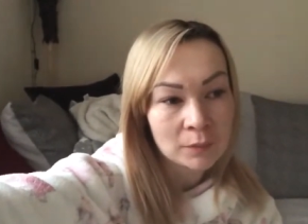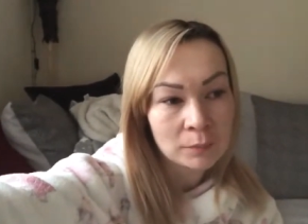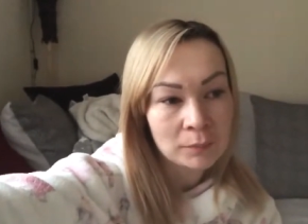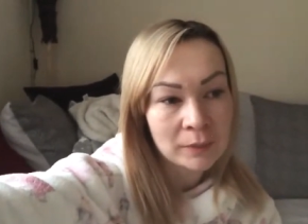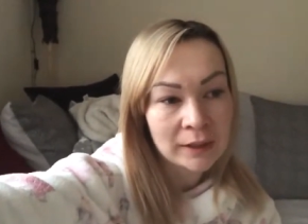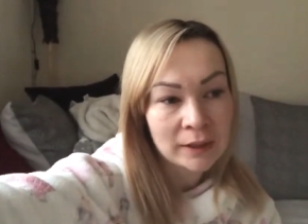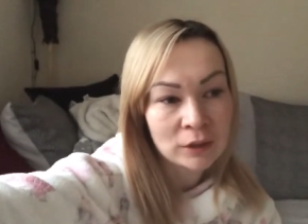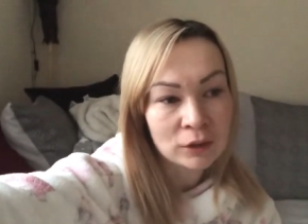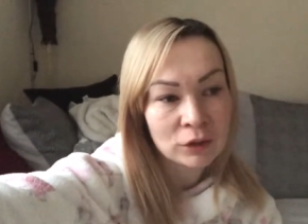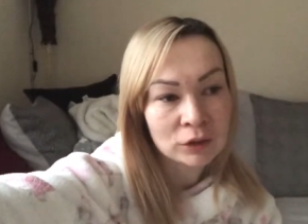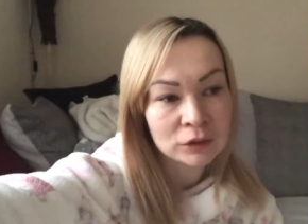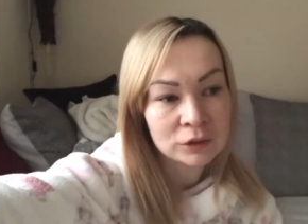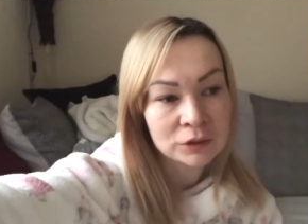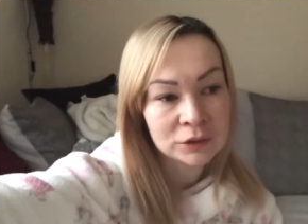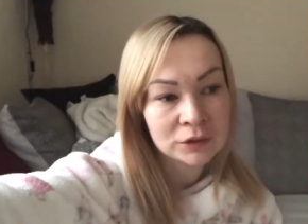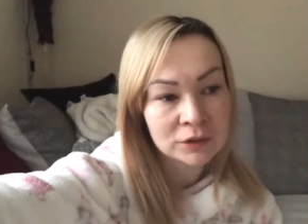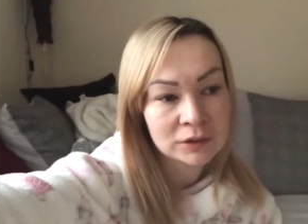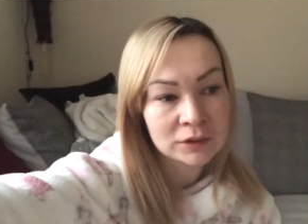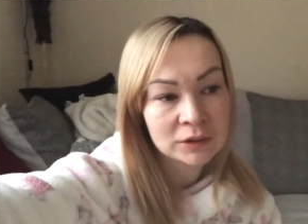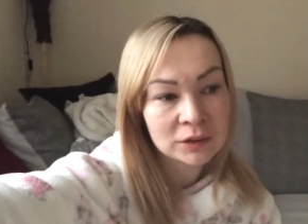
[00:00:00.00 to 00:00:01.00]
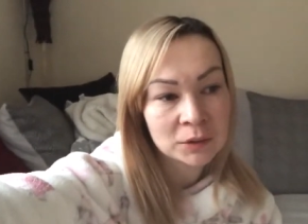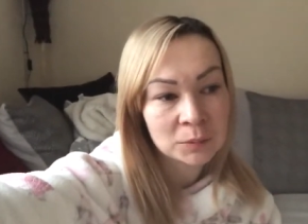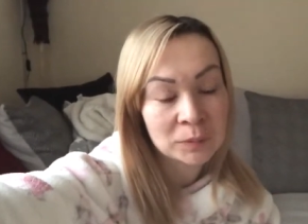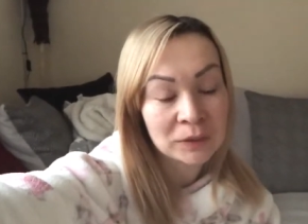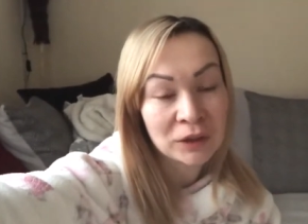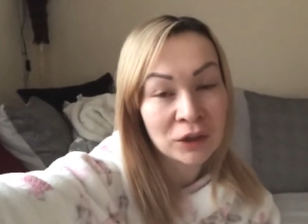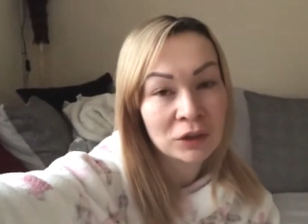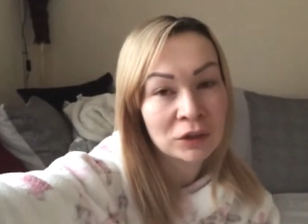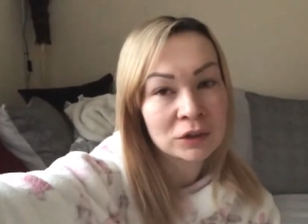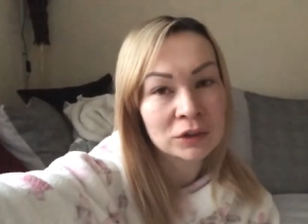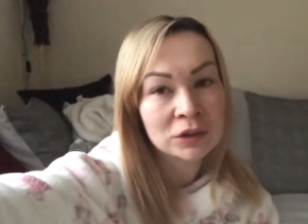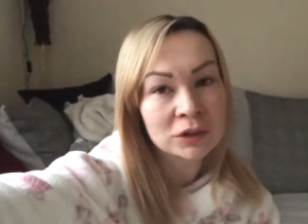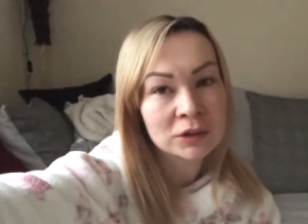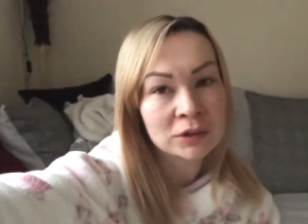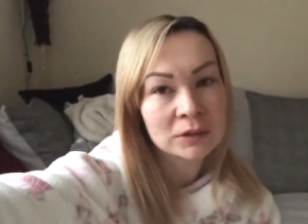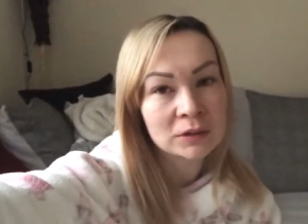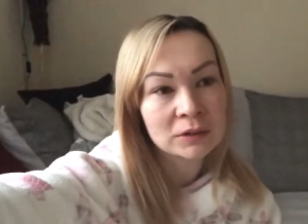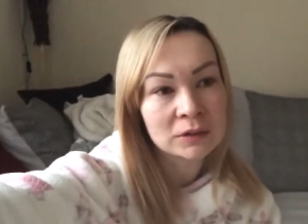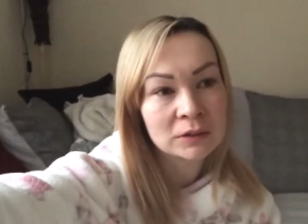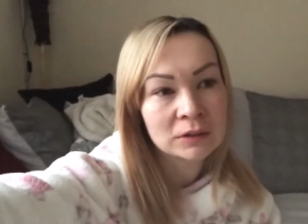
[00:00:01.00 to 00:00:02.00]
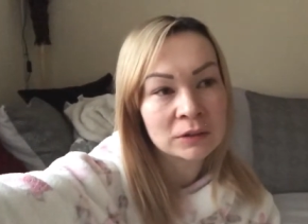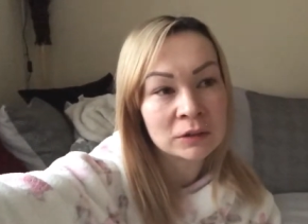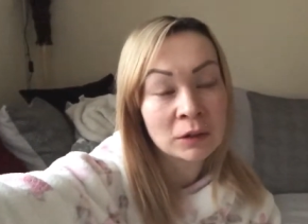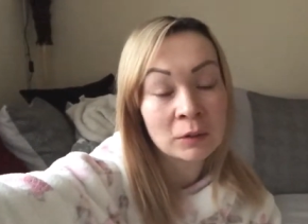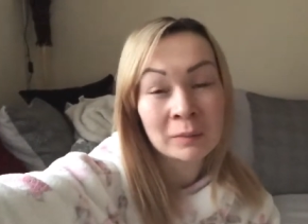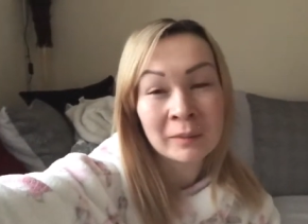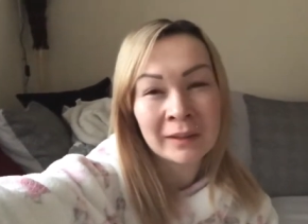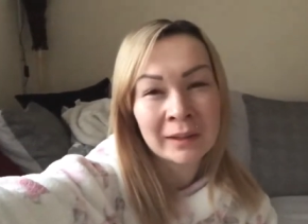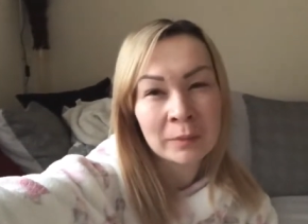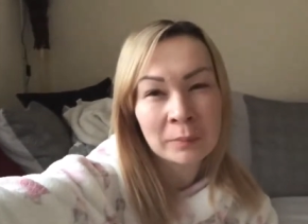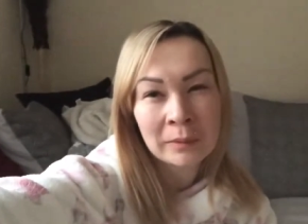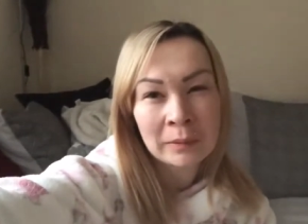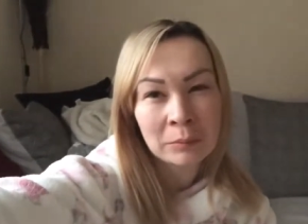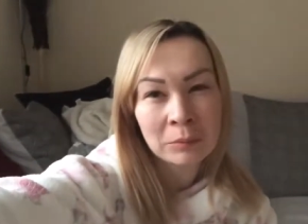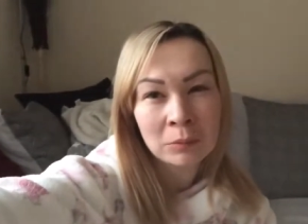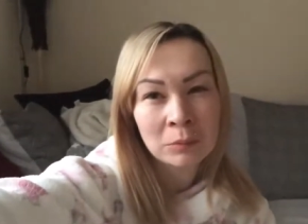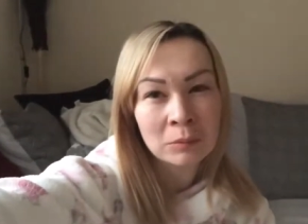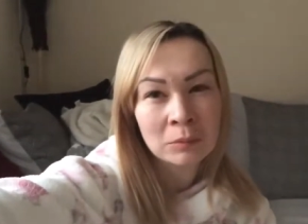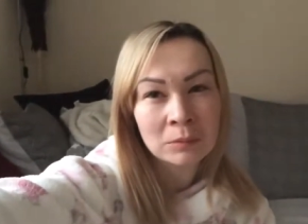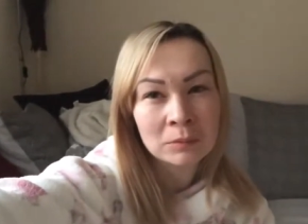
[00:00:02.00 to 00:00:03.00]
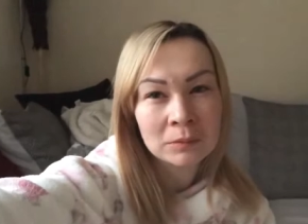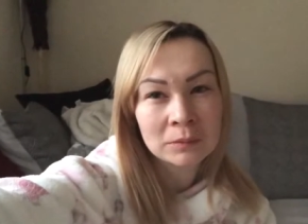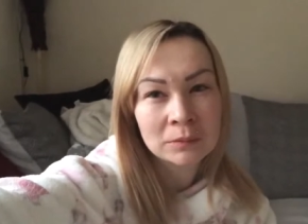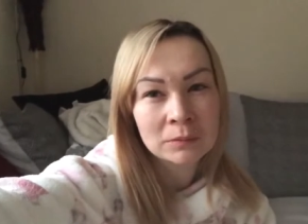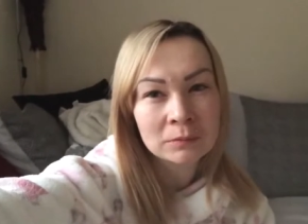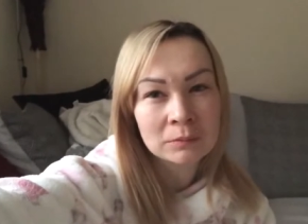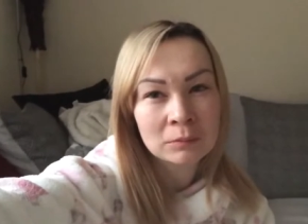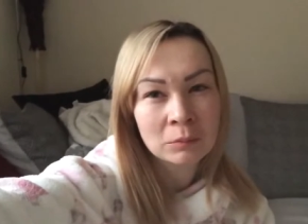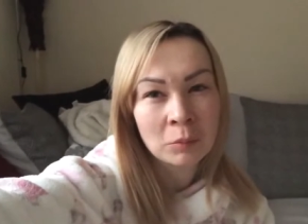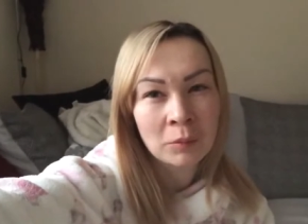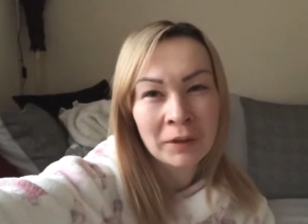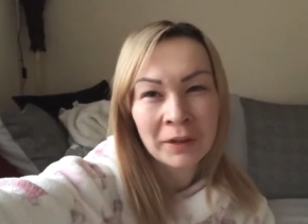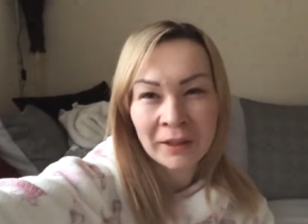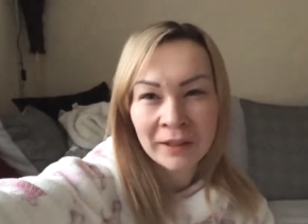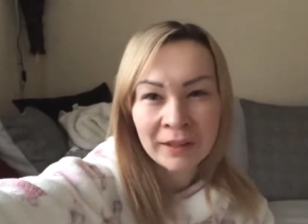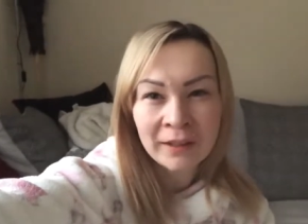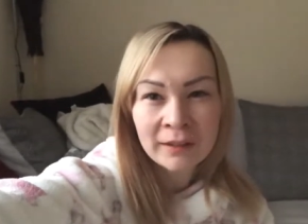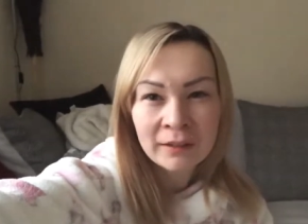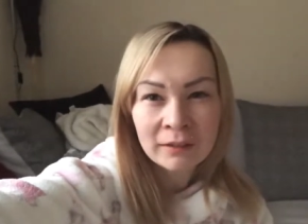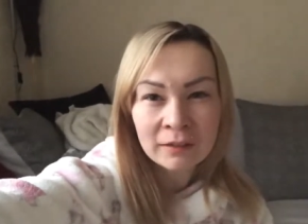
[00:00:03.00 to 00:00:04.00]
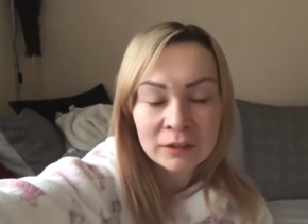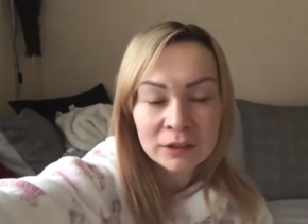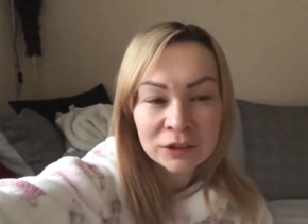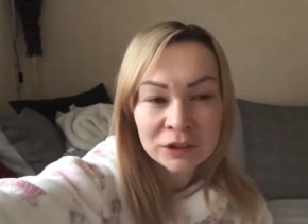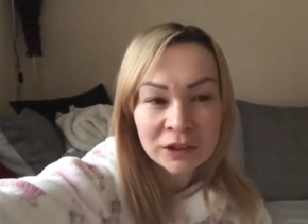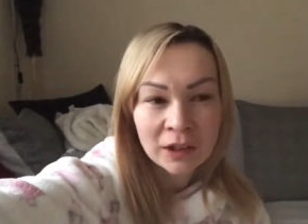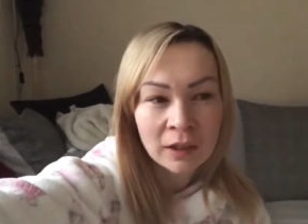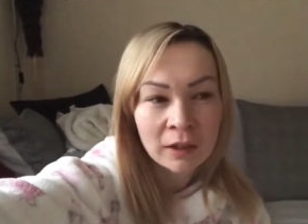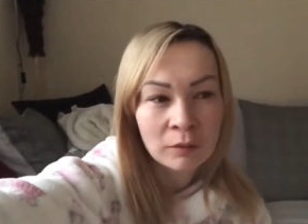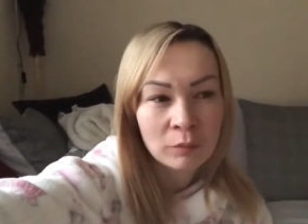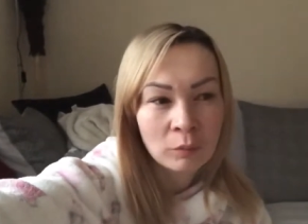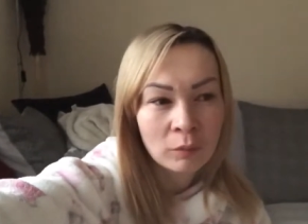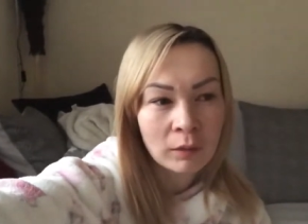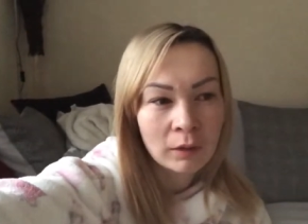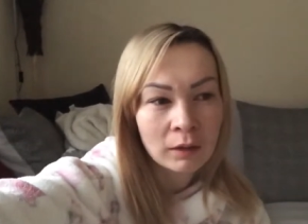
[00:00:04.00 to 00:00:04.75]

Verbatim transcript: because, to be honest, not many people were there. So,